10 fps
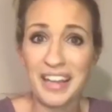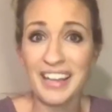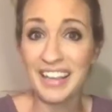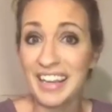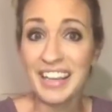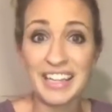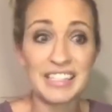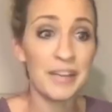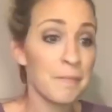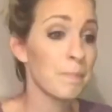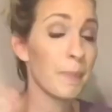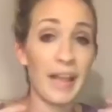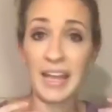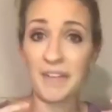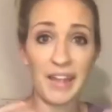It is.
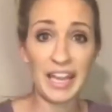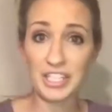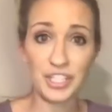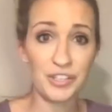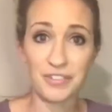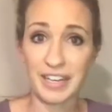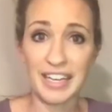I have 8 children